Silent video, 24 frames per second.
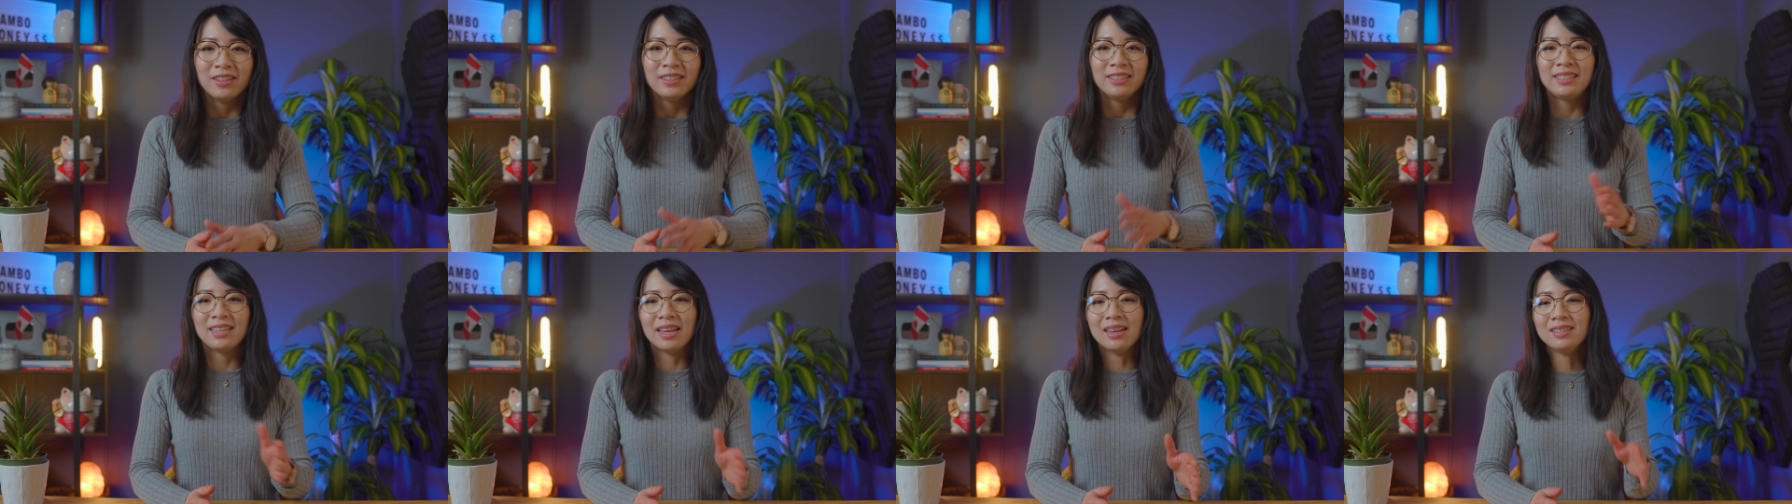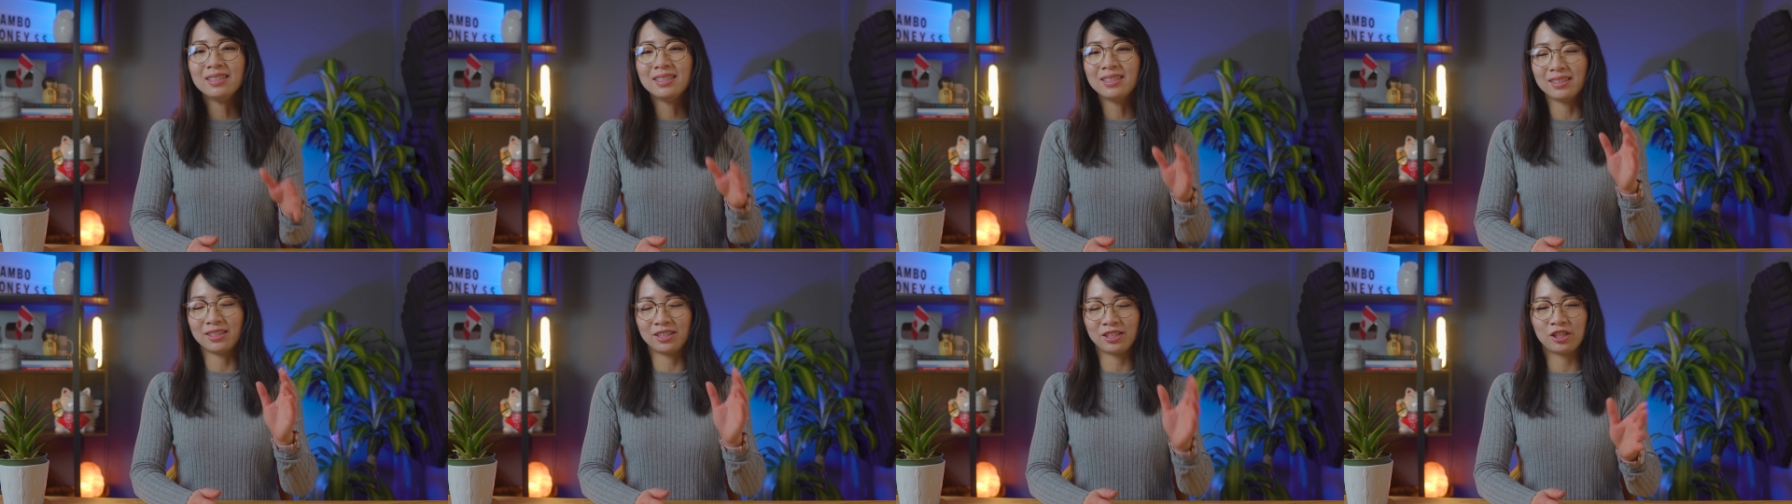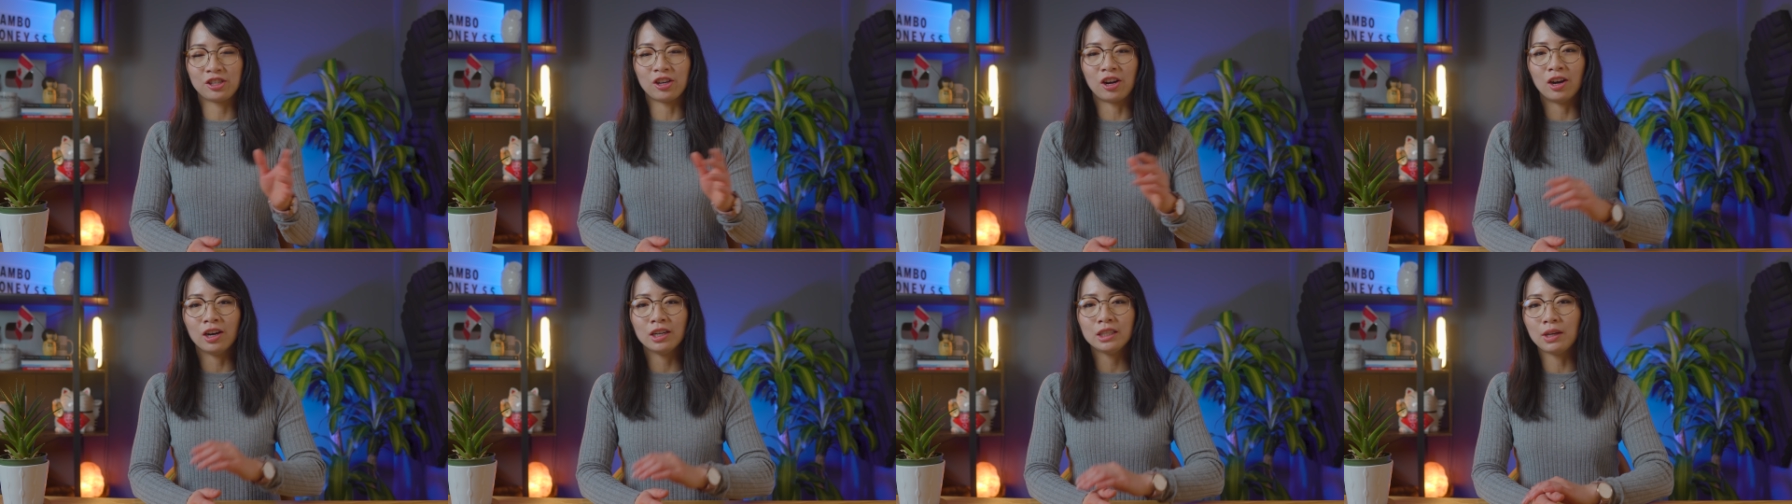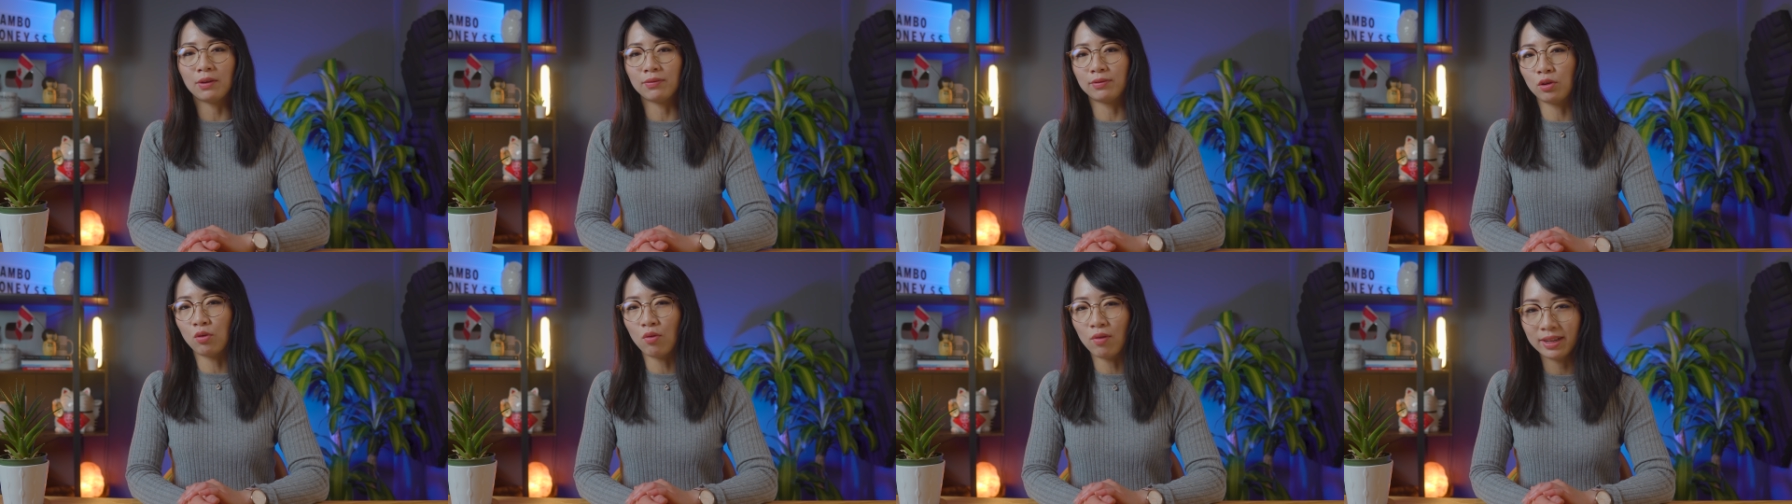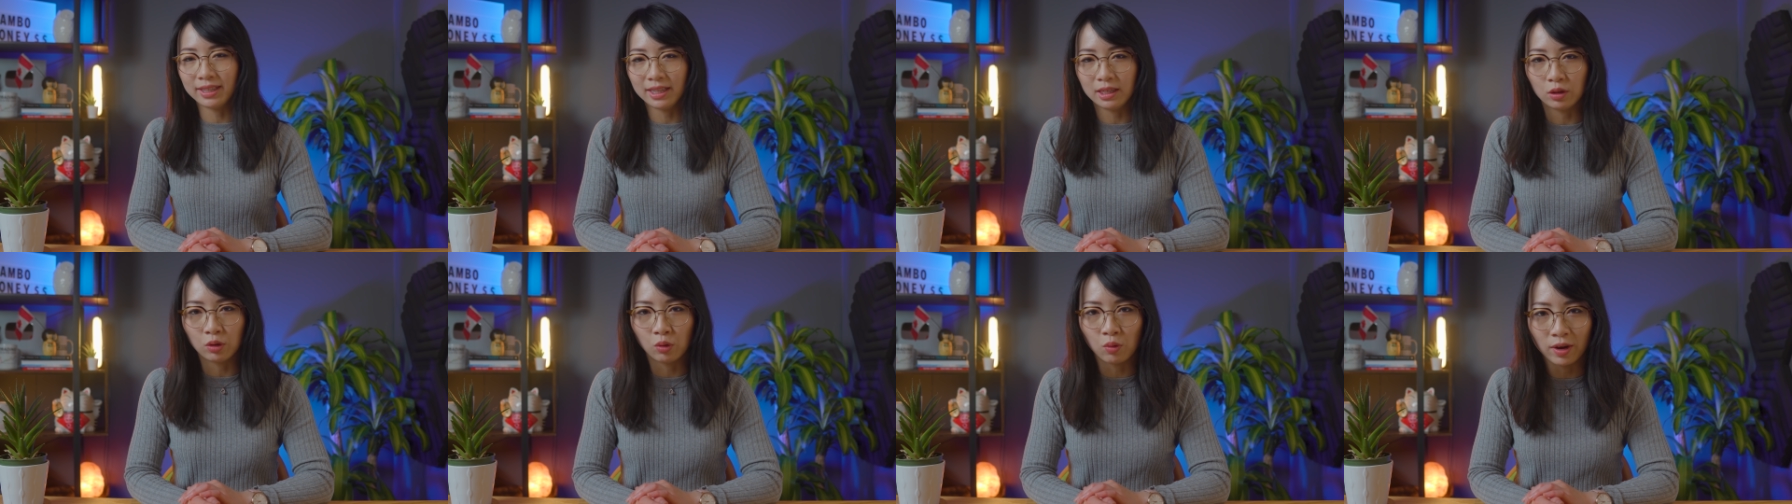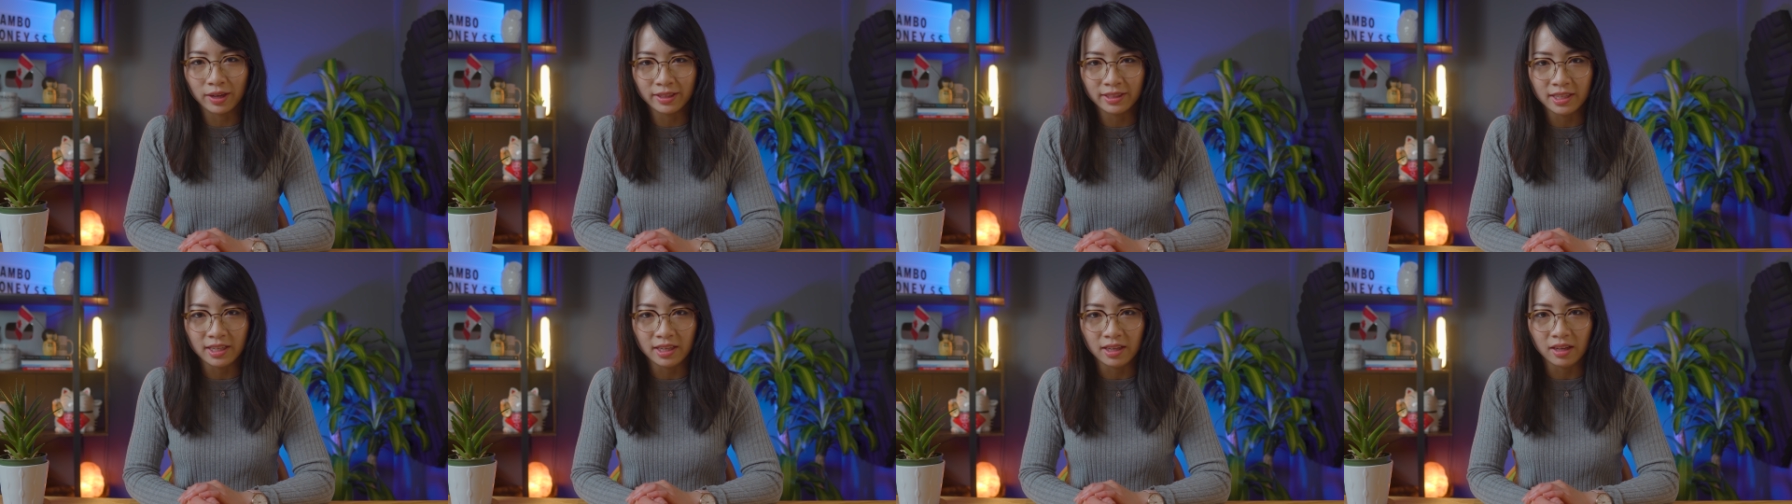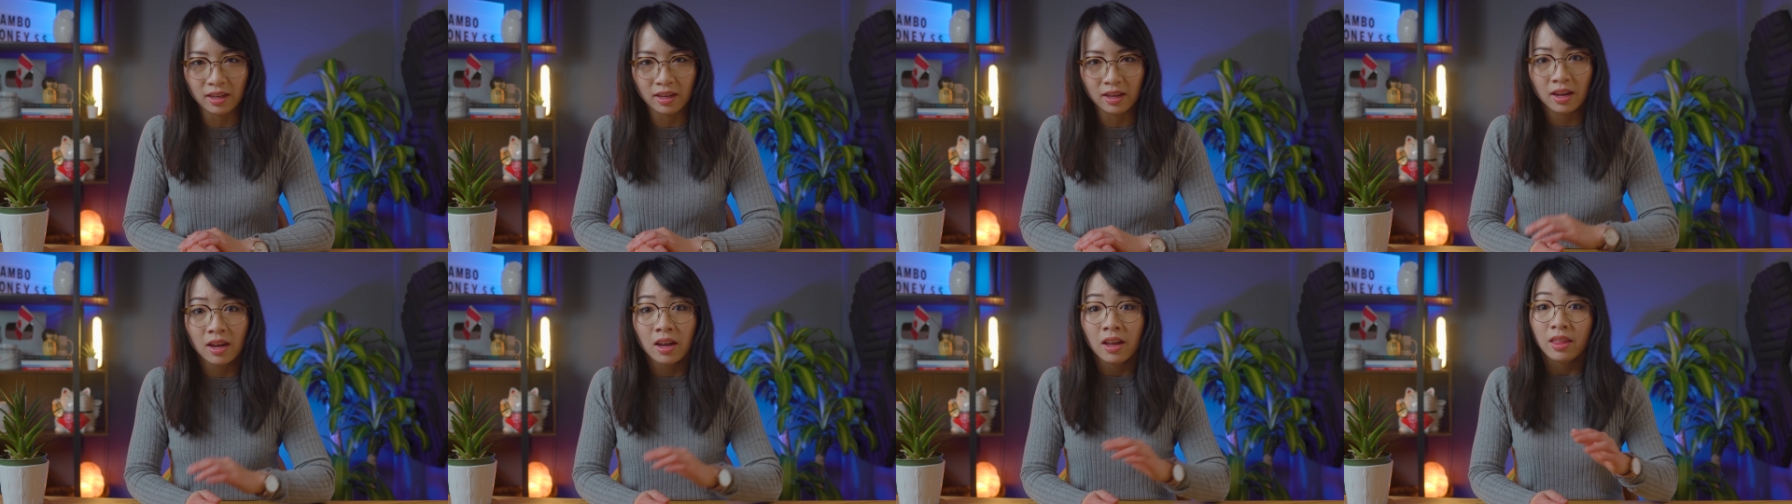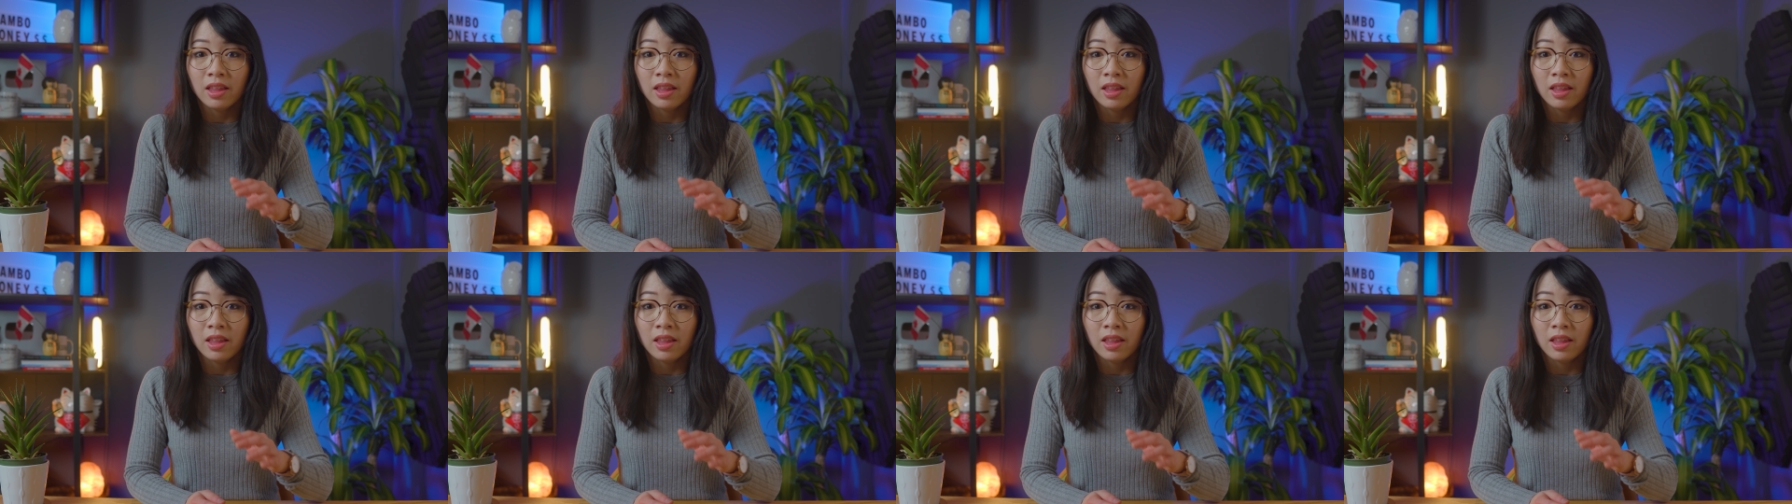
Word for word: since the start of 2020,